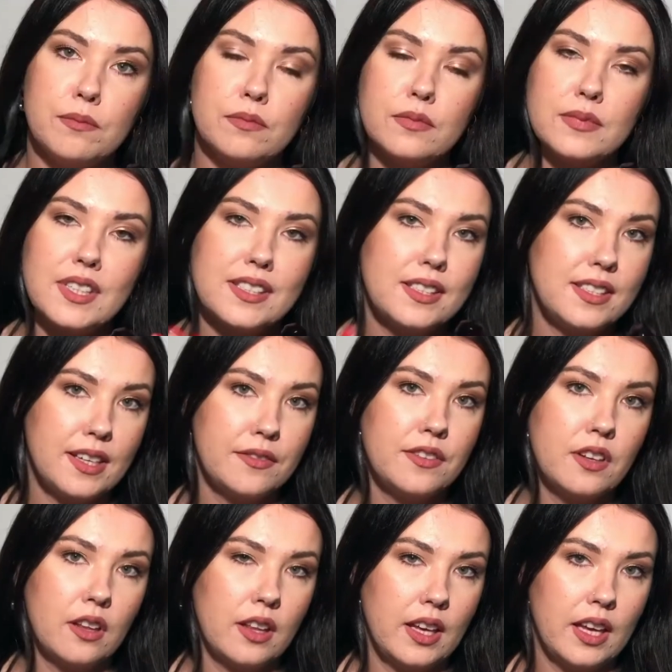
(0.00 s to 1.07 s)
This is
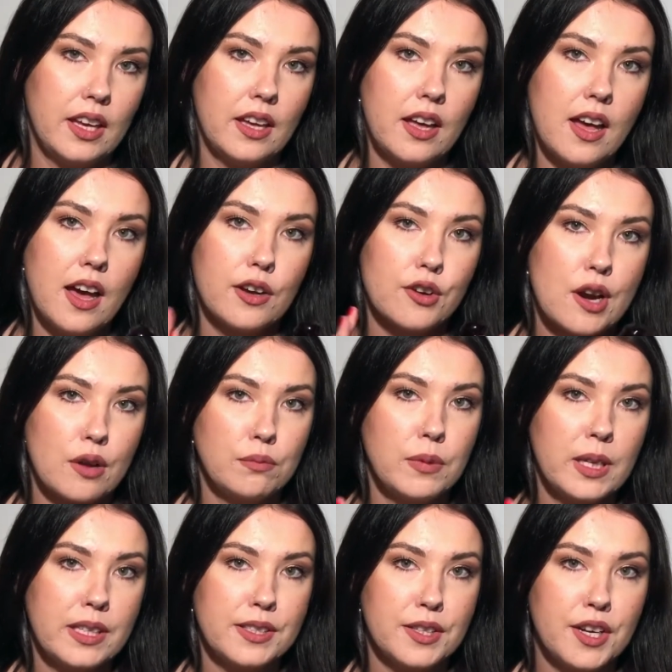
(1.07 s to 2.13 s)
definitely a crowd
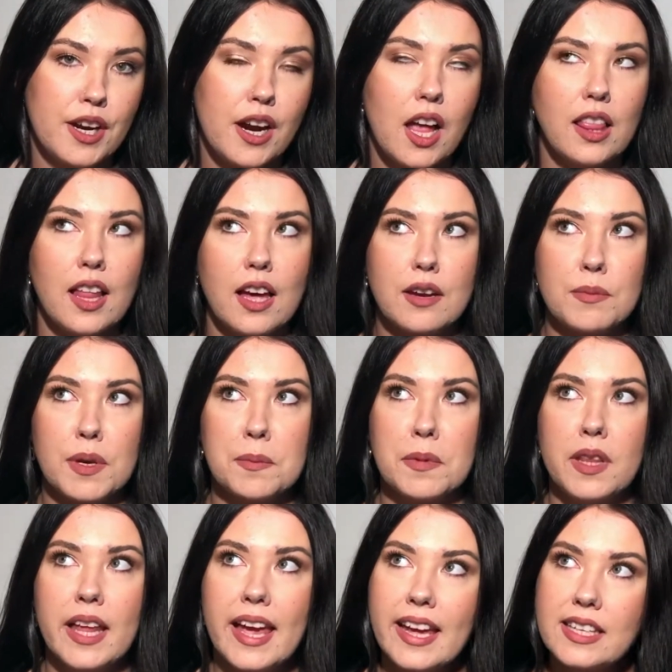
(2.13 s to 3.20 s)
pleaser. A lot of people
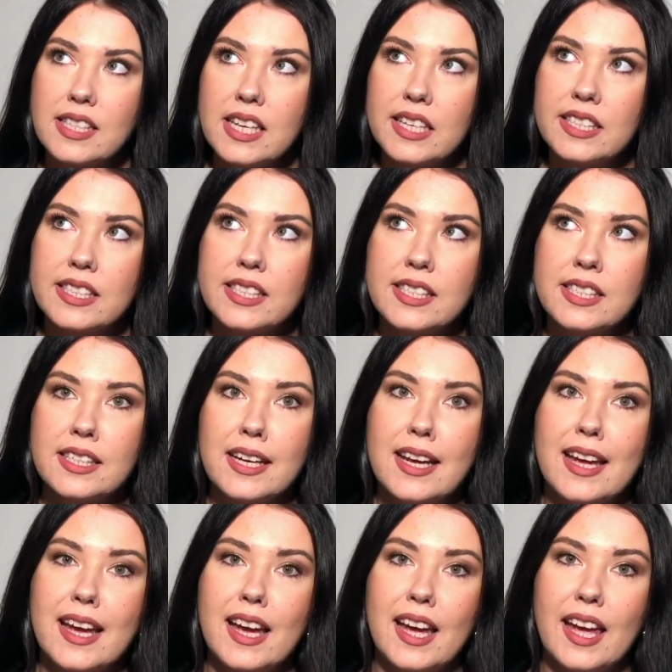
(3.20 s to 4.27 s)
like this,
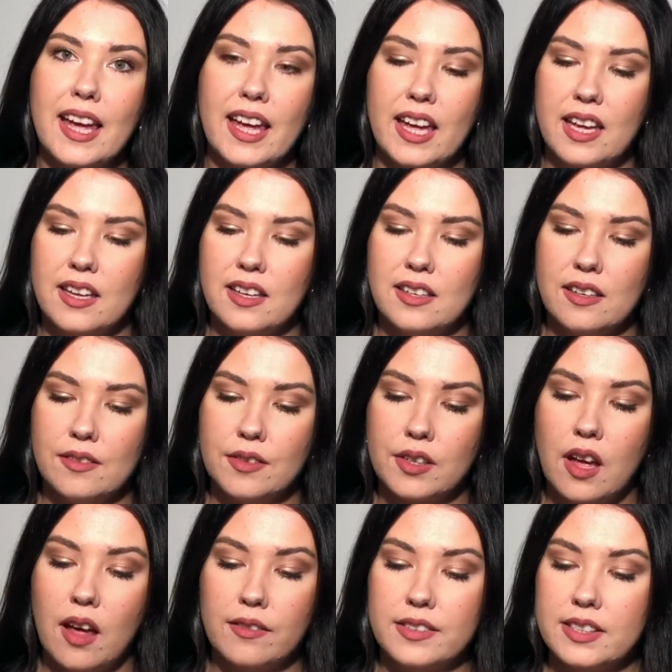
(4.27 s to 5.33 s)
and
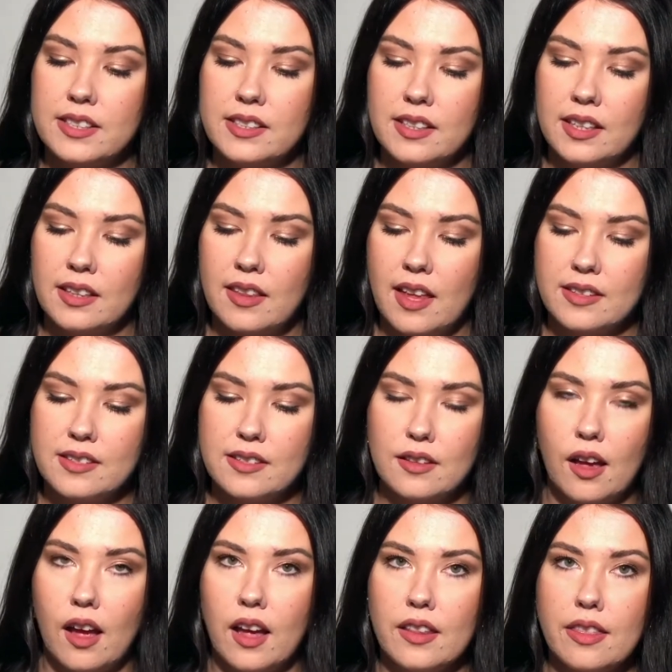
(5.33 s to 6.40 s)
obviously that's
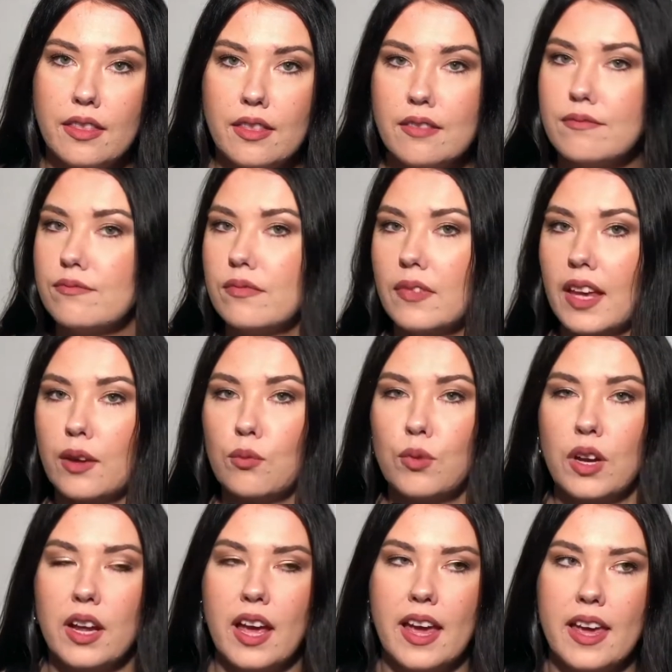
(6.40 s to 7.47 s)
not like what
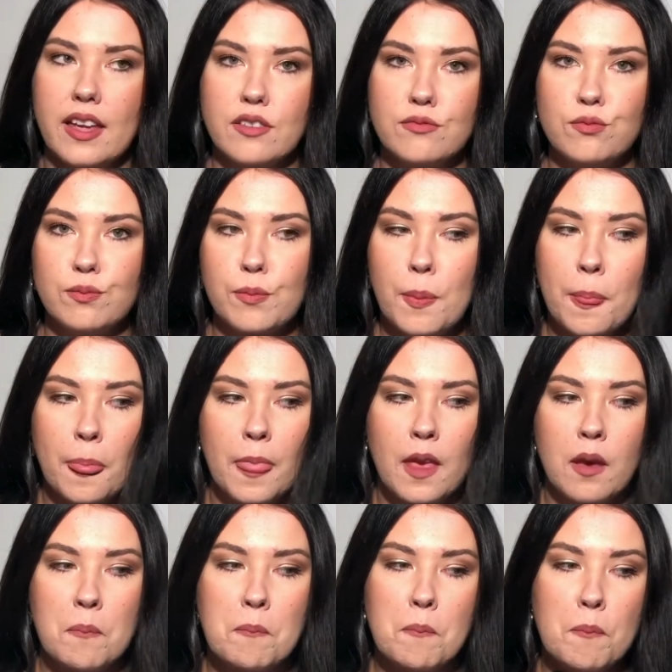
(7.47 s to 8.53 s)
I
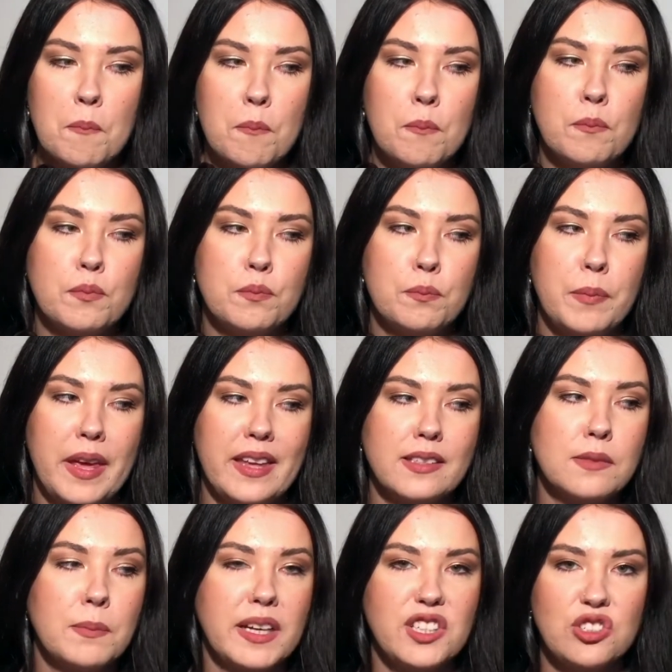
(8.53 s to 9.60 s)
base
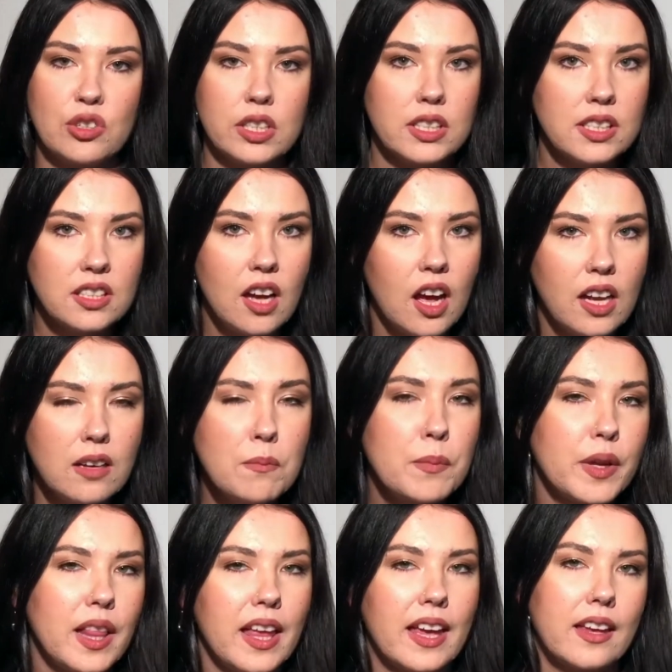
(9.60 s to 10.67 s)
my choices on, but
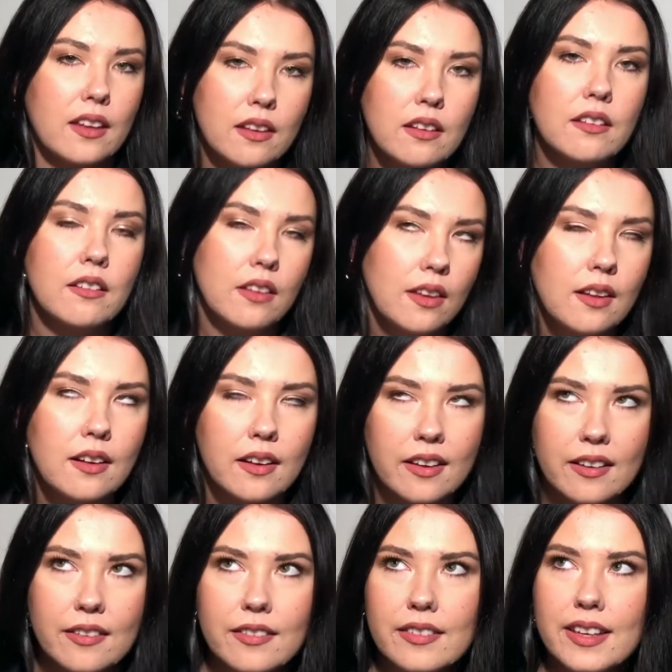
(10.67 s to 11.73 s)
like, you
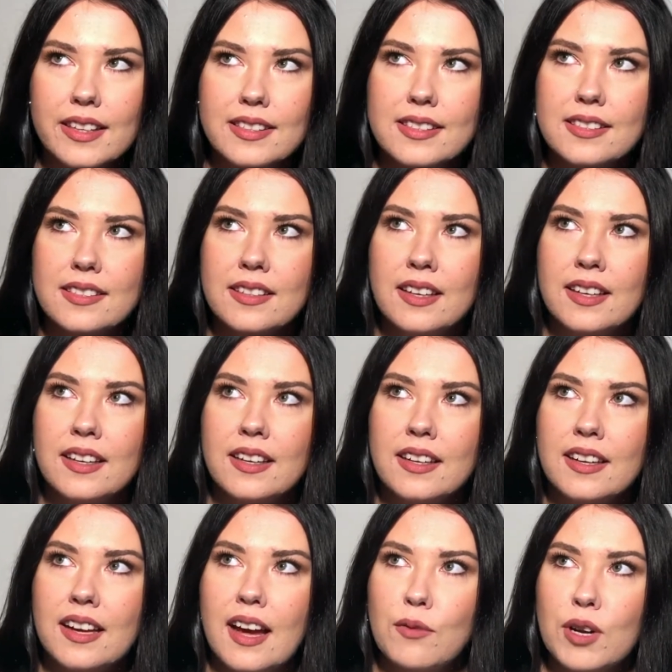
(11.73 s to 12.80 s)
know, it's
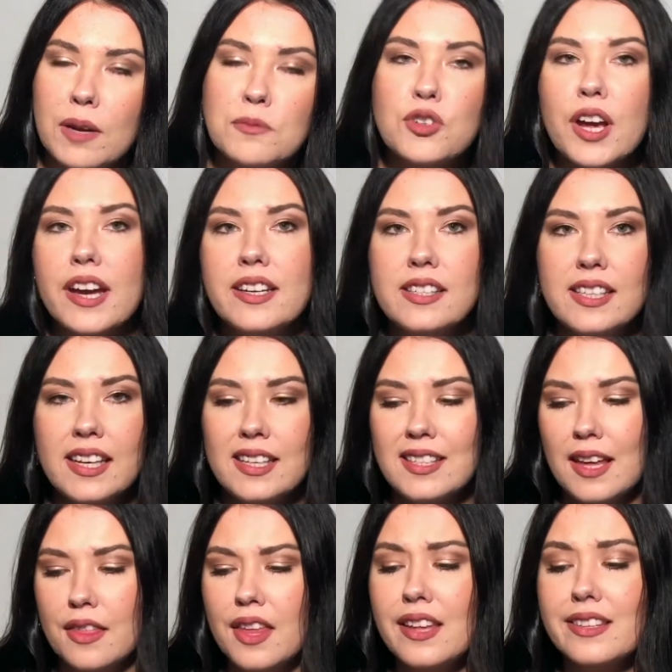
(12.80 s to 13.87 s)
what I'm trying to say is I
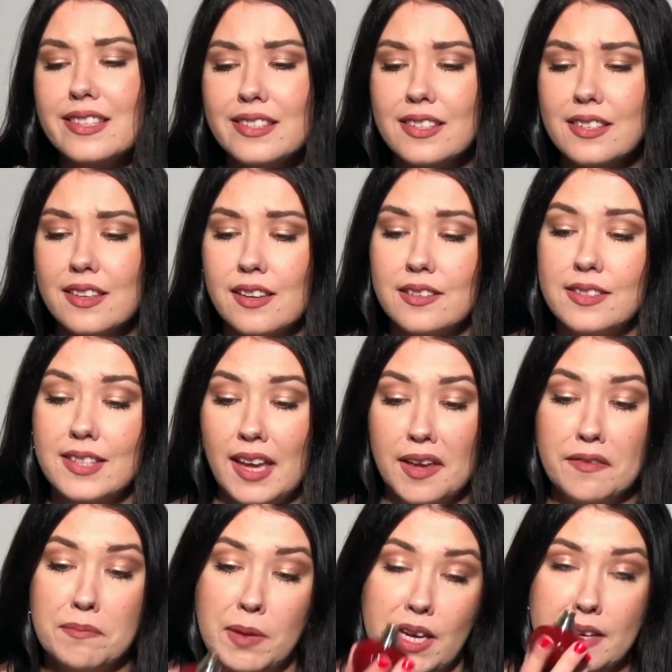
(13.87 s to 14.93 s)
think this is a
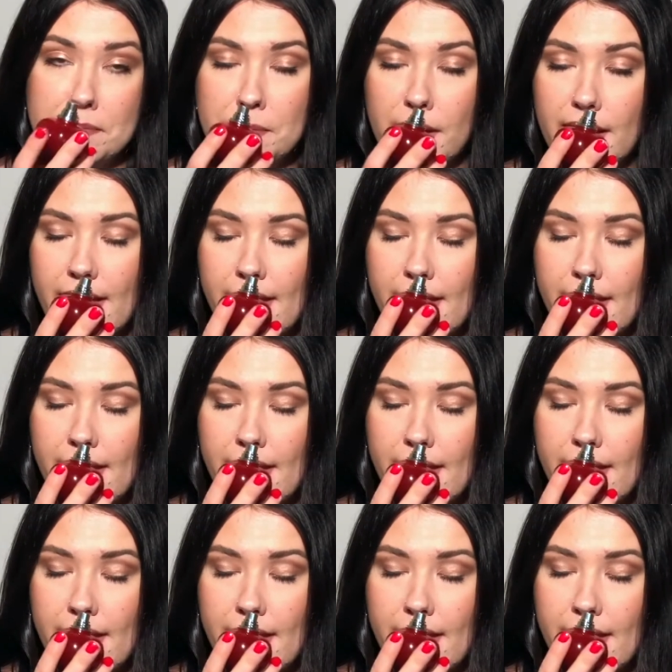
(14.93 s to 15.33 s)
safe blind buy